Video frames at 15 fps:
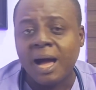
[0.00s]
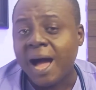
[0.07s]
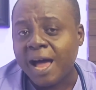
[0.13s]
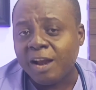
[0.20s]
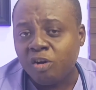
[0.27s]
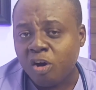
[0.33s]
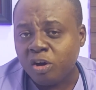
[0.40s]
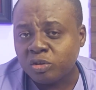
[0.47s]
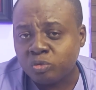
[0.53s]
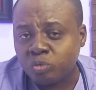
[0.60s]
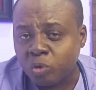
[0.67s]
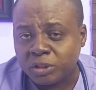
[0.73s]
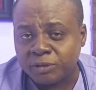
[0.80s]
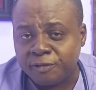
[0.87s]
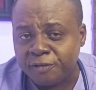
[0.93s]
Her lungs
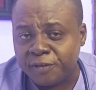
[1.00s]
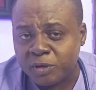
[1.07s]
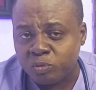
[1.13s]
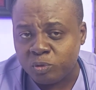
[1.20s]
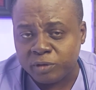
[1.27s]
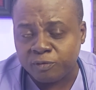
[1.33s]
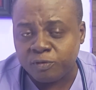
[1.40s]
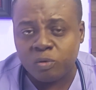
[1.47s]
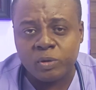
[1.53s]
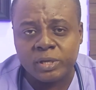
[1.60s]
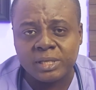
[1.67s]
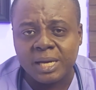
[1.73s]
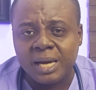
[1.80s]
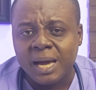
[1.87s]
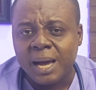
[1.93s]
was filled with
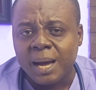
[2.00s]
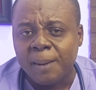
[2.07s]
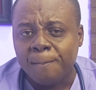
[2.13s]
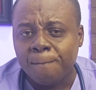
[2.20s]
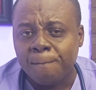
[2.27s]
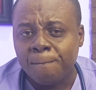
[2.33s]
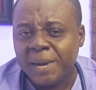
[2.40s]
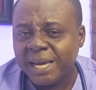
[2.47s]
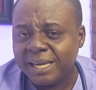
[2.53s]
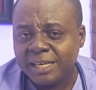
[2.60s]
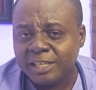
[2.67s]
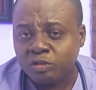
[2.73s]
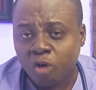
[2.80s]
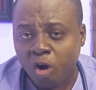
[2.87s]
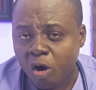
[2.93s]
fluid,
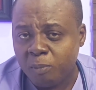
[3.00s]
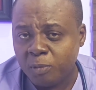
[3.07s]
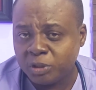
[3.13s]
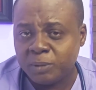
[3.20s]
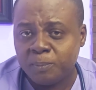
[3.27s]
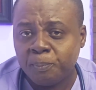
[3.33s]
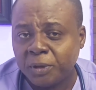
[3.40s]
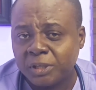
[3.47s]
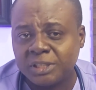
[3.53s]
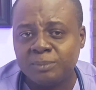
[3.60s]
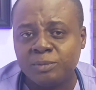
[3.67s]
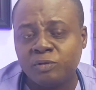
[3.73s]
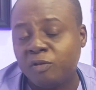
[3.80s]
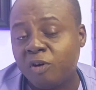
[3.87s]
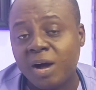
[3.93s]
making it almost
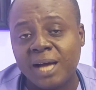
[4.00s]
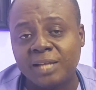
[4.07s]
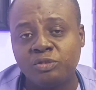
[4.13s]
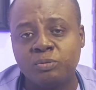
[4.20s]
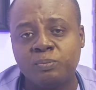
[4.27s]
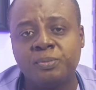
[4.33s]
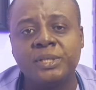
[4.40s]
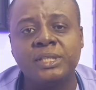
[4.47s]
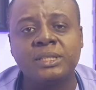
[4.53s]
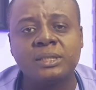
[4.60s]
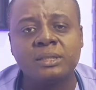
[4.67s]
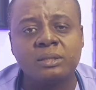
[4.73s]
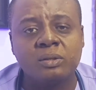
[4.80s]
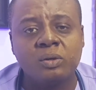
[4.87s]
impossible for her to breathe.